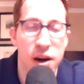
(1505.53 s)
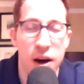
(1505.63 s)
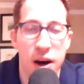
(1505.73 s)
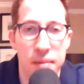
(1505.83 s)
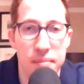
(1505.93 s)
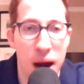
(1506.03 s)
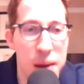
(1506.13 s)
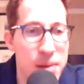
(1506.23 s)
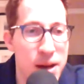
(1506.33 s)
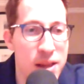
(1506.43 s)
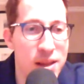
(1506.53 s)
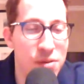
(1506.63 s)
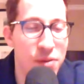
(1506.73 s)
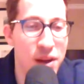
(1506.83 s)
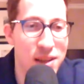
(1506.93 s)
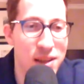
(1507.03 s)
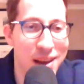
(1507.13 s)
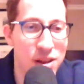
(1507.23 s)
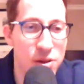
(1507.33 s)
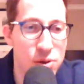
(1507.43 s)
My opinion, this fight's a
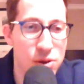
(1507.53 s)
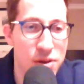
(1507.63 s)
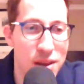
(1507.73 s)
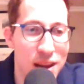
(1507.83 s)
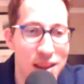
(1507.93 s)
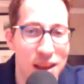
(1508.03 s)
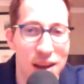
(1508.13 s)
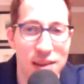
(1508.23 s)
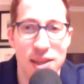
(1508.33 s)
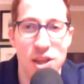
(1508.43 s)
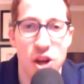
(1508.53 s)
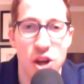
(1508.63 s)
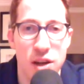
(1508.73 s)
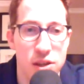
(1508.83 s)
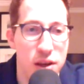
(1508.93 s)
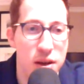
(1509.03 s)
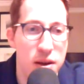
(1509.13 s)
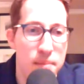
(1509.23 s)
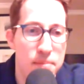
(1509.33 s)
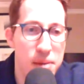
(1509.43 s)
lot closer than that line suggests.
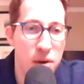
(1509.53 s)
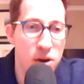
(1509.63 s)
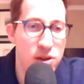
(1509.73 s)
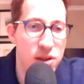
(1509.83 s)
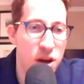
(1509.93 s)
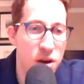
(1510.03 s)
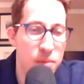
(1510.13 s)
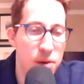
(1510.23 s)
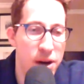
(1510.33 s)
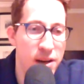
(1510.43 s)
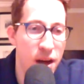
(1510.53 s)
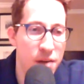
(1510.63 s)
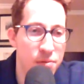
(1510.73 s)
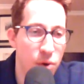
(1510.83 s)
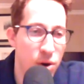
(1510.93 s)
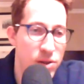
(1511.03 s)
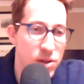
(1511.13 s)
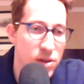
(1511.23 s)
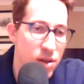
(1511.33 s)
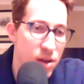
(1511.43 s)
Big Marcel, break it down for us.